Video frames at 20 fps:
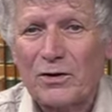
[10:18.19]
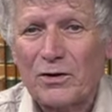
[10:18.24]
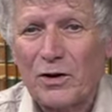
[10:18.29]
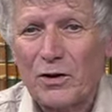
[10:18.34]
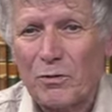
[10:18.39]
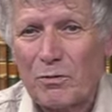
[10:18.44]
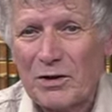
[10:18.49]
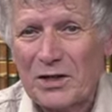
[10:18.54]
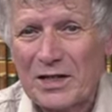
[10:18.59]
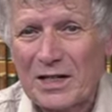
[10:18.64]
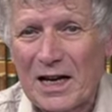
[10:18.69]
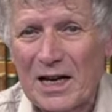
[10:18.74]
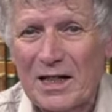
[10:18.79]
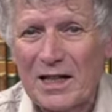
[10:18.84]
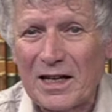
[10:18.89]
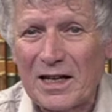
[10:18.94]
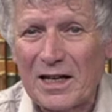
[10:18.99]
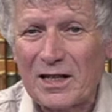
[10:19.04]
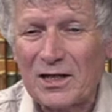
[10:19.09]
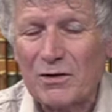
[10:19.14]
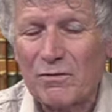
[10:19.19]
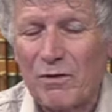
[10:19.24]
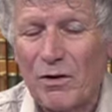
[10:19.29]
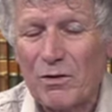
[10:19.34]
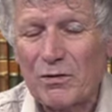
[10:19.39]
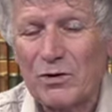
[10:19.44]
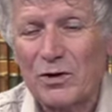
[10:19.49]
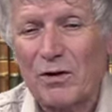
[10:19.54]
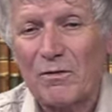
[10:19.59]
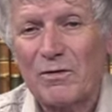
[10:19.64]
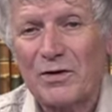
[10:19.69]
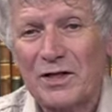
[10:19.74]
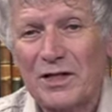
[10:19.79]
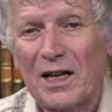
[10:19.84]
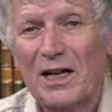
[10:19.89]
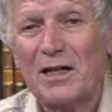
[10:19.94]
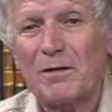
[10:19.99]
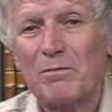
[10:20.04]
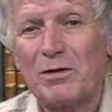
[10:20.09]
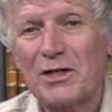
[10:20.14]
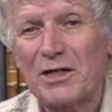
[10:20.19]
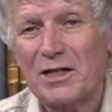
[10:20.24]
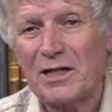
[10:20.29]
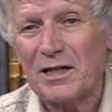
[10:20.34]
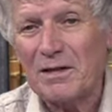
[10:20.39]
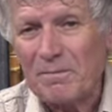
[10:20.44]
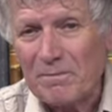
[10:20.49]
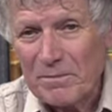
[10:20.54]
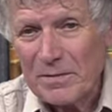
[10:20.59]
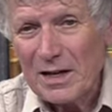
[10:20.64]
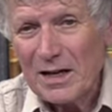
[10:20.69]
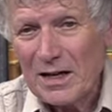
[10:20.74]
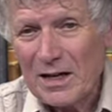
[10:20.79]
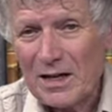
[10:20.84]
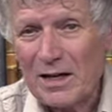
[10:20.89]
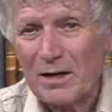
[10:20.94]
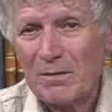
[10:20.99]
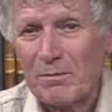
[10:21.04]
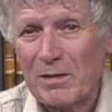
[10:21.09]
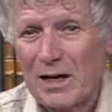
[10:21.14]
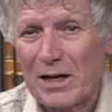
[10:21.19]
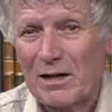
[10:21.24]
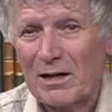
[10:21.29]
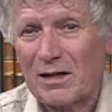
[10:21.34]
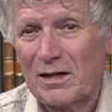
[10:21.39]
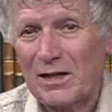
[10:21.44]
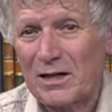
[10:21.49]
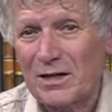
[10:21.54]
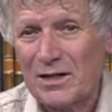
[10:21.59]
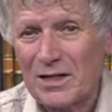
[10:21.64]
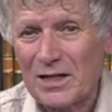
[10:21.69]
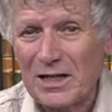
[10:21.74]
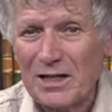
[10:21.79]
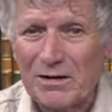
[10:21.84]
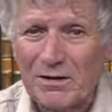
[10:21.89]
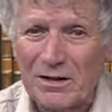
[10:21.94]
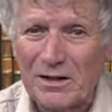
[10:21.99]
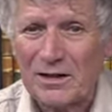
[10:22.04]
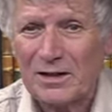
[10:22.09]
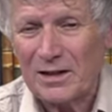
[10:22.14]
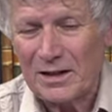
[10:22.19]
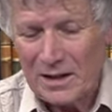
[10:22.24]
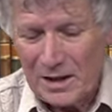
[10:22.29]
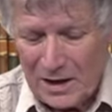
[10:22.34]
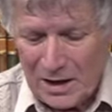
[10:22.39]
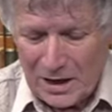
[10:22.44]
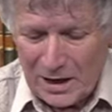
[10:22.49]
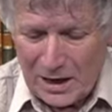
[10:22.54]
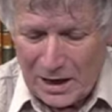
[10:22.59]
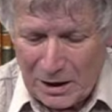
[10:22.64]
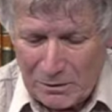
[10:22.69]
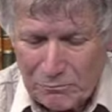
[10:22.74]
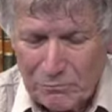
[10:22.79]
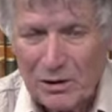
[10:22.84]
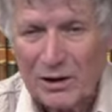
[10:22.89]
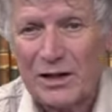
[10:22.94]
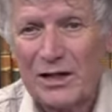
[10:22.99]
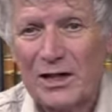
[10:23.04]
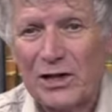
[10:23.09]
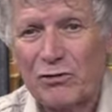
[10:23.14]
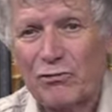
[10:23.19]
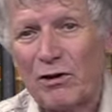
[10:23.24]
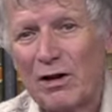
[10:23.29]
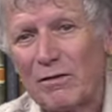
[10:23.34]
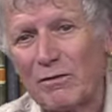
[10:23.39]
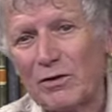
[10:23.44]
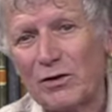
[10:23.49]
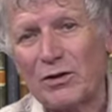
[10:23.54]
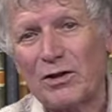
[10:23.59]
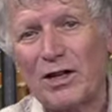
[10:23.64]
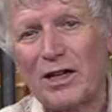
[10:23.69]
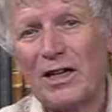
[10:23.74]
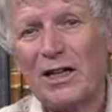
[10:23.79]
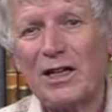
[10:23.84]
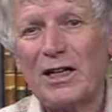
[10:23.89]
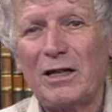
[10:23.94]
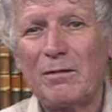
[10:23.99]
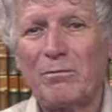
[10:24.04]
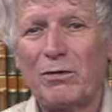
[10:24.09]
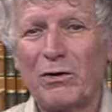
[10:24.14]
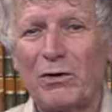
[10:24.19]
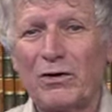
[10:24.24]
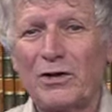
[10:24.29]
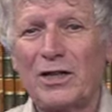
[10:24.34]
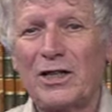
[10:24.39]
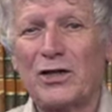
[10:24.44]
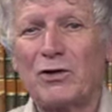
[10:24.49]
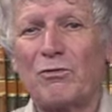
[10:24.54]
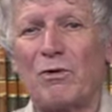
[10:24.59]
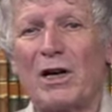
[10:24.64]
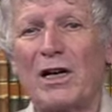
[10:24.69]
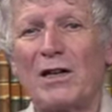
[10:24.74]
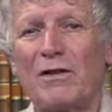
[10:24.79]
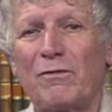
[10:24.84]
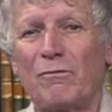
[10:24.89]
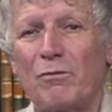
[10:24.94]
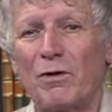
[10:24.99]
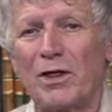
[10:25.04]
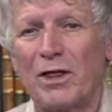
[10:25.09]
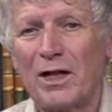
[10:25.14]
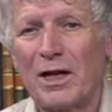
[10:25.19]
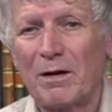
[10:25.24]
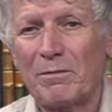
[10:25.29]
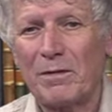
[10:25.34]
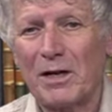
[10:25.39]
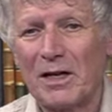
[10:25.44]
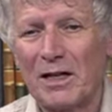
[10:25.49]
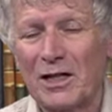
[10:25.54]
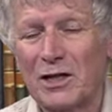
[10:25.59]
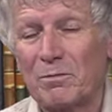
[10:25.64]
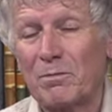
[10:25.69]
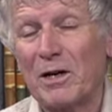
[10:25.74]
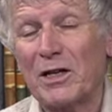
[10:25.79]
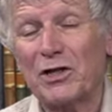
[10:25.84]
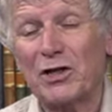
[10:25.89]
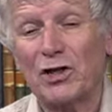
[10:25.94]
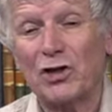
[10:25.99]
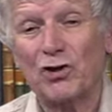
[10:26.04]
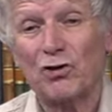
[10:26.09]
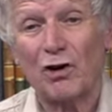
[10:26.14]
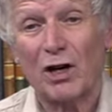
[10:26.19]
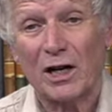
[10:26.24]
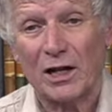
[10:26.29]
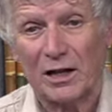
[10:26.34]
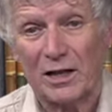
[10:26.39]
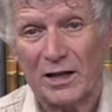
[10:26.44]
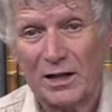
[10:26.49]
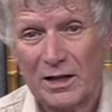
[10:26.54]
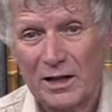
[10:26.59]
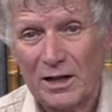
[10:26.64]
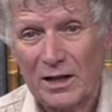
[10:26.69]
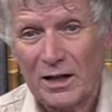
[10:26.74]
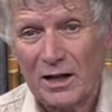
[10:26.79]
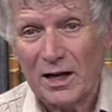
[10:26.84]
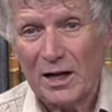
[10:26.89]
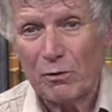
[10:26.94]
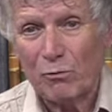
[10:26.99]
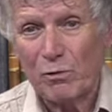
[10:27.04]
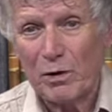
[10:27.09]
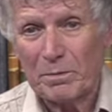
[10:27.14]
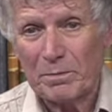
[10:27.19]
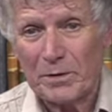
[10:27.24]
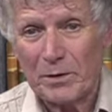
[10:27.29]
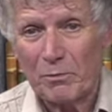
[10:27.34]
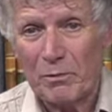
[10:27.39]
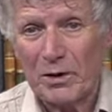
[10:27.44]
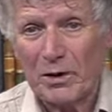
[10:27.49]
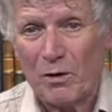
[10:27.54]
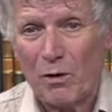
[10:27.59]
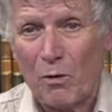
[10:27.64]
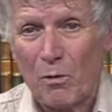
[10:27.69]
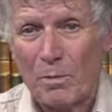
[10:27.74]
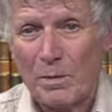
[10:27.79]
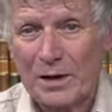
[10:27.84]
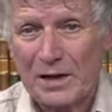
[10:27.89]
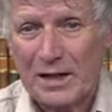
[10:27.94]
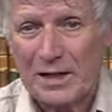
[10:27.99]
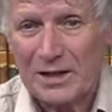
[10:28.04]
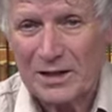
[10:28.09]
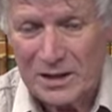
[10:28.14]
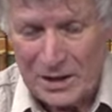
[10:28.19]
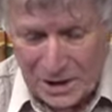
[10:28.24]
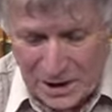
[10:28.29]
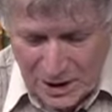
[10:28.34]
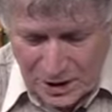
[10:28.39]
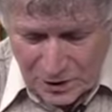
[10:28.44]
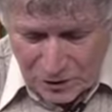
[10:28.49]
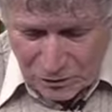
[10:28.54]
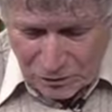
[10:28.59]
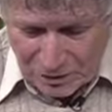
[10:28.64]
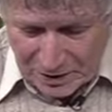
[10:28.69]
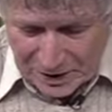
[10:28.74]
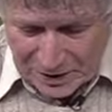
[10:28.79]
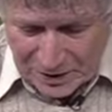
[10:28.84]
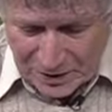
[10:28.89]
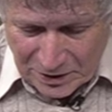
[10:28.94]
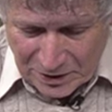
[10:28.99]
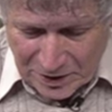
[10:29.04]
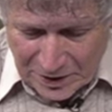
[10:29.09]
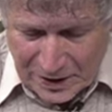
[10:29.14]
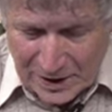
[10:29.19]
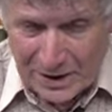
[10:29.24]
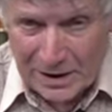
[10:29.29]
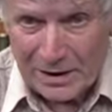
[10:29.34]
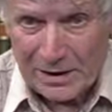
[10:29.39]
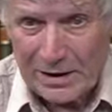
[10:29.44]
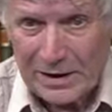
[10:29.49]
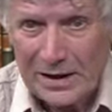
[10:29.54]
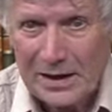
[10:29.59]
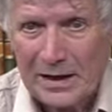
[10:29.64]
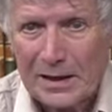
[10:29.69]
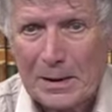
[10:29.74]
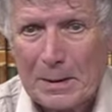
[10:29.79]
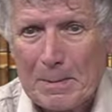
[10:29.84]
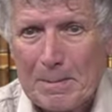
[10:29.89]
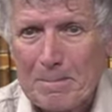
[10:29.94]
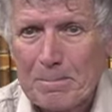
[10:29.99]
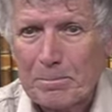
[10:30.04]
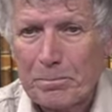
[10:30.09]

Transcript: Notwithstanding his vote of celibacy, he married in secret, and when he traveled, he brought his wife with him in a special trunk, equipped with openings to let the air in.